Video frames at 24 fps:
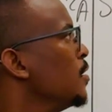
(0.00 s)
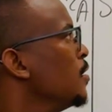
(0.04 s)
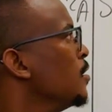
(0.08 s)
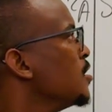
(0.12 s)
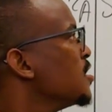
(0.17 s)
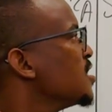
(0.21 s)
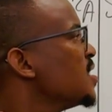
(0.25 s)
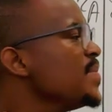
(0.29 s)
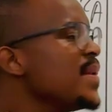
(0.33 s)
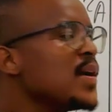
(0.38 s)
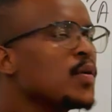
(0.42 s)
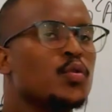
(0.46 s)

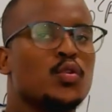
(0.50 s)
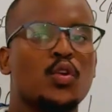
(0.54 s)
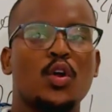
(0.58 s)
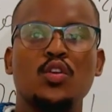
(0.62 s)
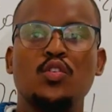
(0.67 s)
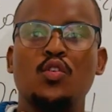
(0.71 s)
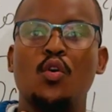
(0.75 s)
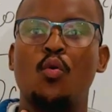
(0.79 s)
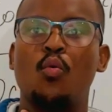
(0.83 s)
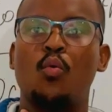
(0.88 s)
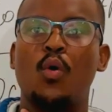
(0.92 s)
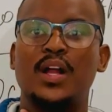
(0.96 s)
Seems like we don't
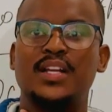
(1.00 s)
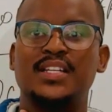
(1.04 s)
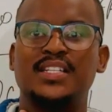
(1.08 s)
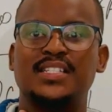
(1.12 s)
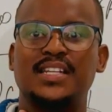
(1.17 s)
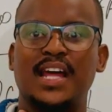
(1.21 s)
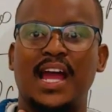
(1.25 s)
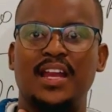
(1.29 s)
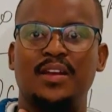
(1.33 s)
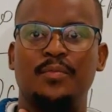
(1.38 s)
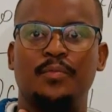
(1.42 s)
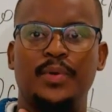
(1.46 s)
know what
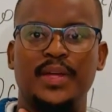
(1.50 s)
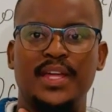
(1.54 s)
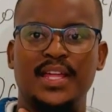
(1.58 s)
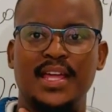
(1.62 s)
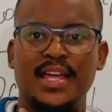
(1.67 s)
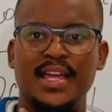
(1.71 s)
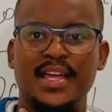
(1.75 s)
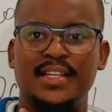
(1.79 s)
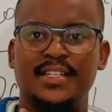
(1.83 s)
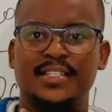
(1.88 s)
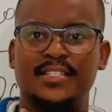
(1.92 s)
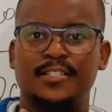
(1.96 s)
sine B
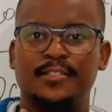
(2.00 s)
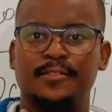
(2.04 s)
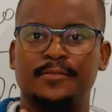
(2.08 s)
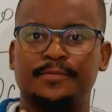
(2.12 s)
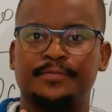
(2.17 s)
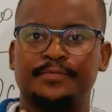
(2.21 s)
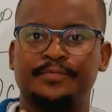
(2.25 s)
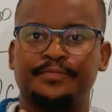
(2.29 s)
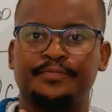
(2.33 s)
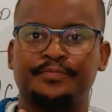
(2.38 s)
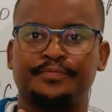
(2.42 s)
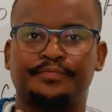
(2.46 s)
is.
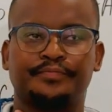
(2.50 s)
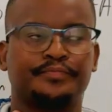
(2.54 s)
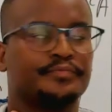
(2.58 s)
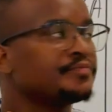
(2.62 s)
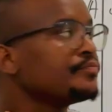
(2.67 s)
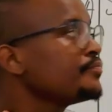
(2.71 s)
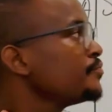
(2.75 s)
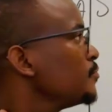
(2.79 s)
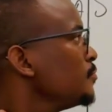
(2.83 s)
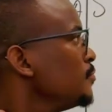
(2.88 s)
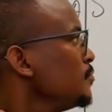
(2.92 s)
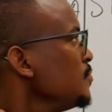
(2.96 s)

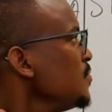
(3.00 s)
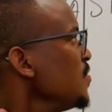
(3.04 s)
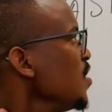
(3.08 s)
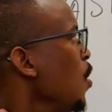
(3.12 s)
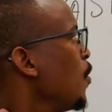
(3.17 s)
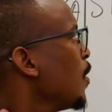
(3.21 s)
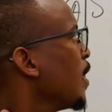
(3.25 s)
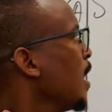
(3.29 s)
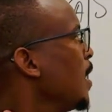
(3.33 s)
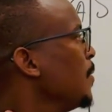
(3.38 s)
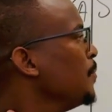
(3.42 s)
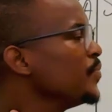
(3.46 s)

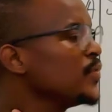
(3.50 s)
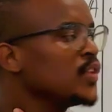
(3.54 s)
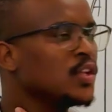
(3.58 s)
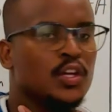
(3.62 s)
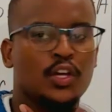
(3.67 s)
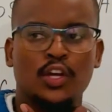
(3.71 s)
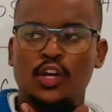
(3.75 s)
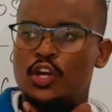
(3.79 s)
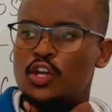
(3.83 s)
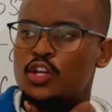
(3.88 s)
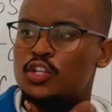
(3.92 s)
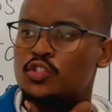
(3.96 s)
Okay,
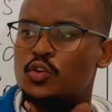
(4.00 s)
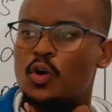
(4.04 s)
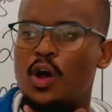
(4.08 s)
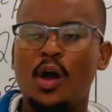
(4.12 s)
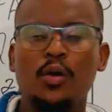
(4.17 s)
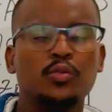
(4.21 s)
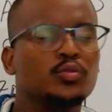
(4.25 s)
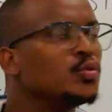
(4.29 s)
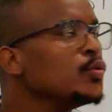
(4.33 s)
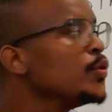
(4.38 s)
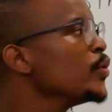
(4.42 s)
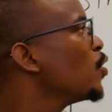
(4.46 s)
so
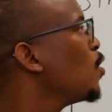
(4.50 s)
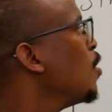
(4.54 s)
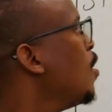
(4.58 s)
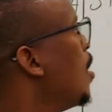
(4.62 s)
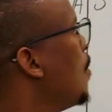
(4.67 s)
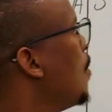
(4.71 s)
how do we go